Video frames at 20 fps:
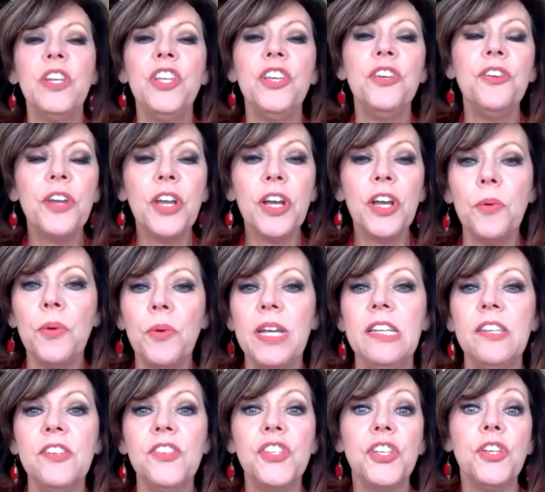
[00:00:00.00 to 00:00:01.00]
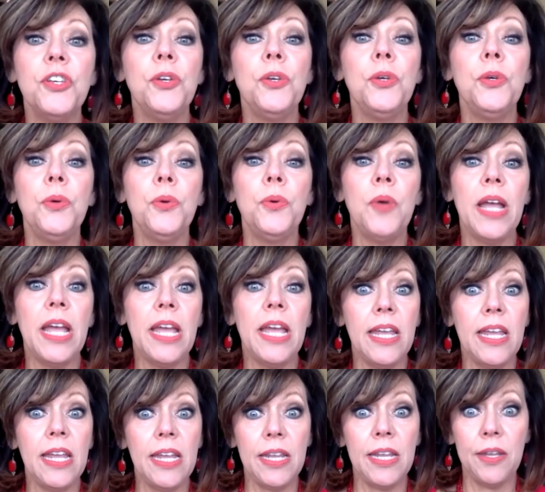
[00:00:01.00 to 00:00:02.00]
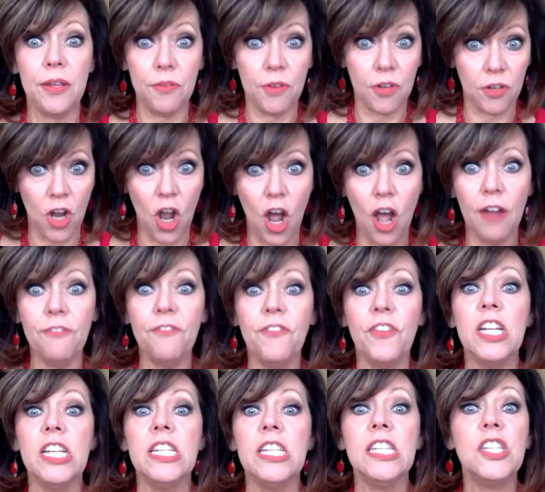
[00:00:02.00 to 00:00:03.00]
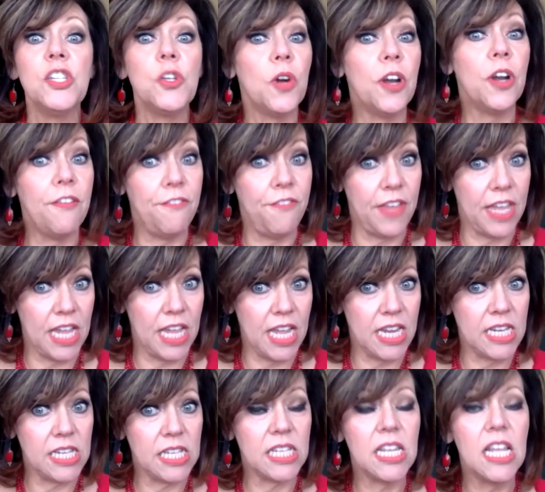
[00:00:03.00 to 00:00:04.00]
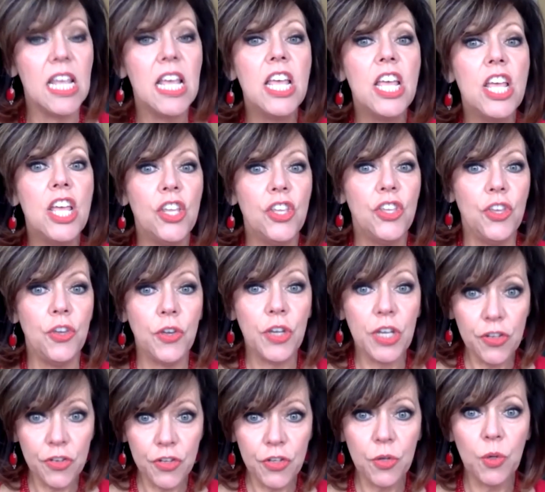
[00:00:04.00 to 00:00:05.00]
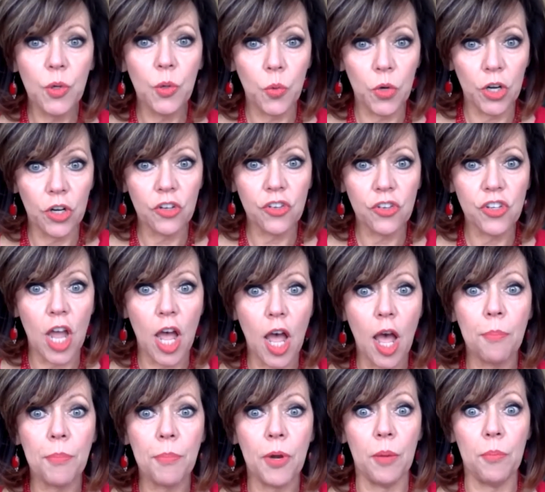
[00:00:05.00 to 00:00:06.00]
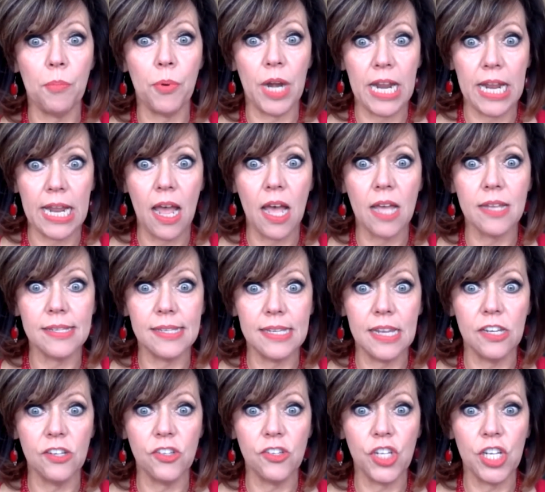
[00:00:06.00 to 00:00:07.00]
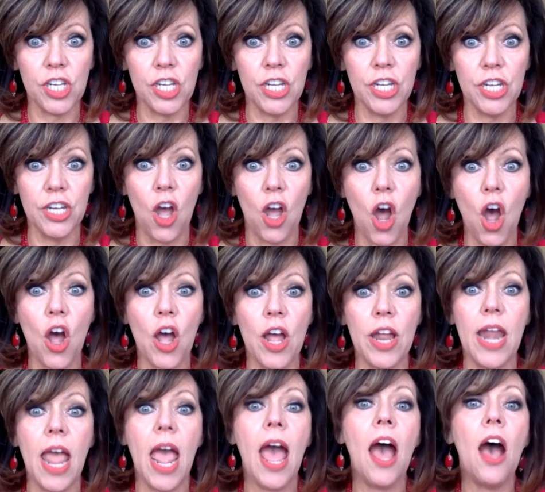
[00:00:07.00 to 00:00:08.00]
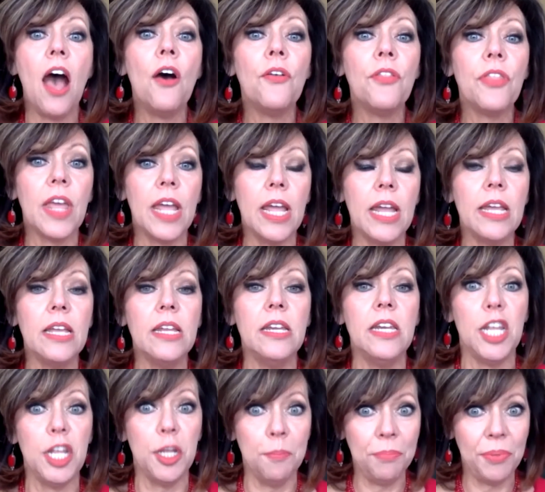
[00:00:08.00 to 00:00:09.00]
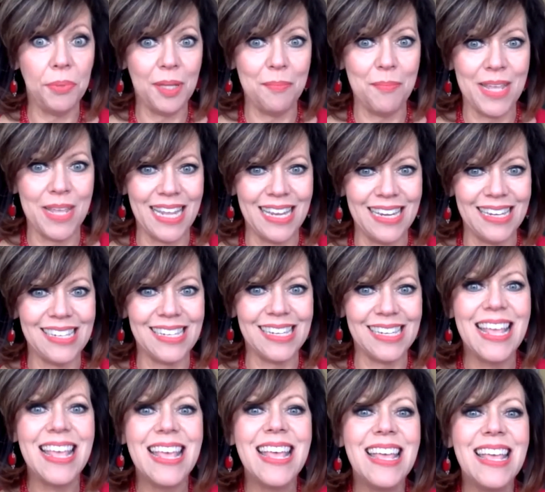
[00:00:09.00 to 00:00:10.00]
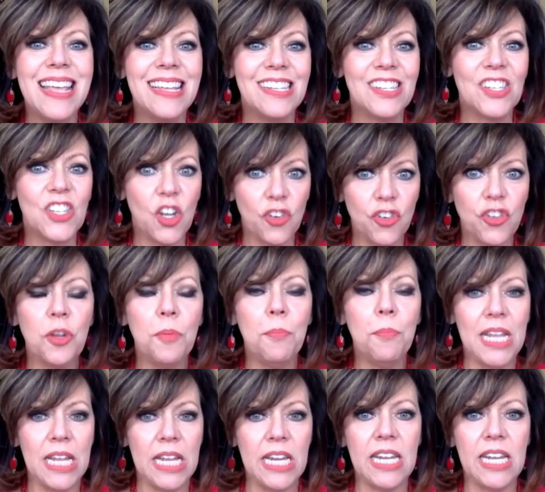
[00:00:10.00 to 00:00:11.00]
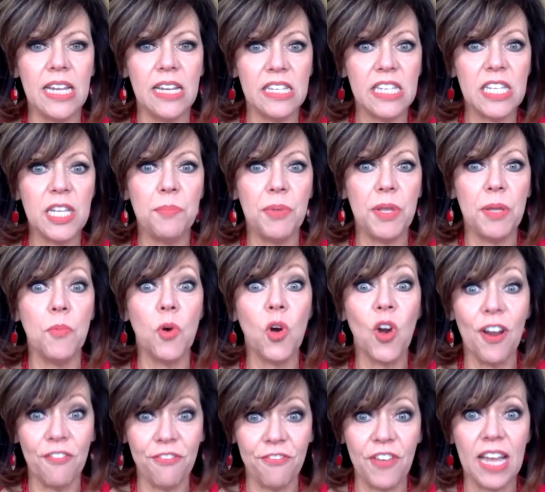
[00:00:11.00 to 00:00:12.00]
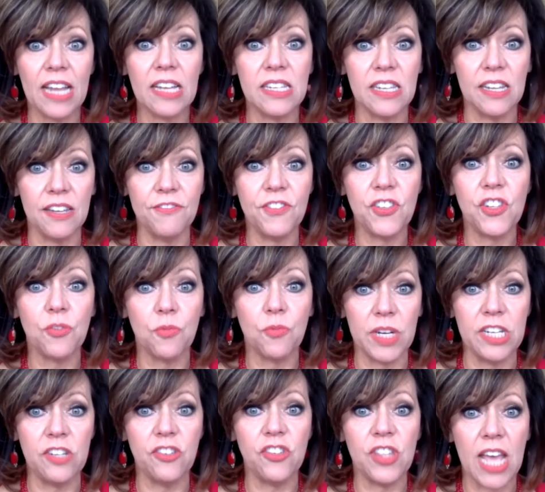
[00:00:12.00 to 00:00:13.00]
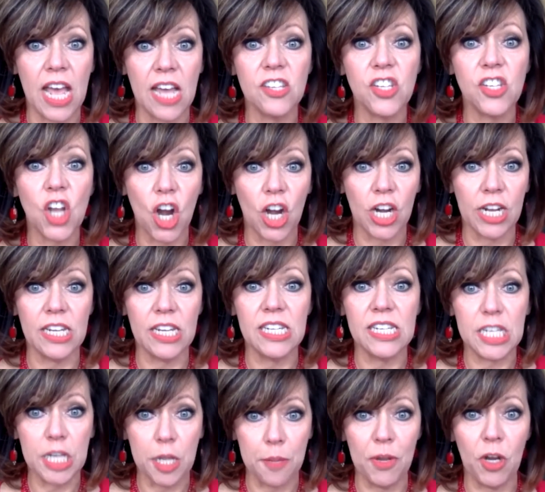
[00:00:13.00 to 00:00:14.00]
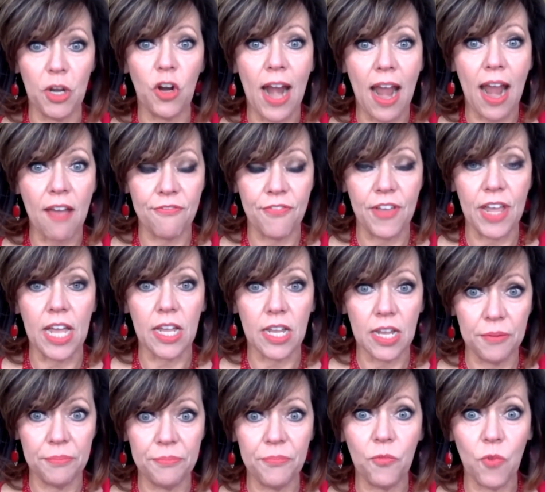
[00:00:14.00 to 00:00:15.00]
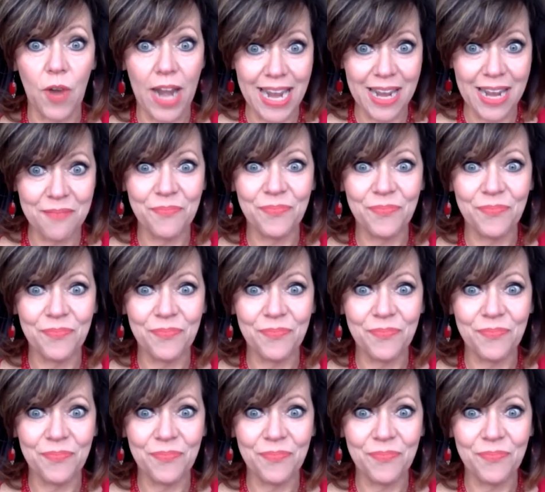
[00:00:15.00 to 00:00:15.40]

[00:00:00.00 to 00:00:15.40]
you go into a conference or event, you can do a workshop or a breakout session on how they can implement social media to be more effective to reach that targeted demographic. Right?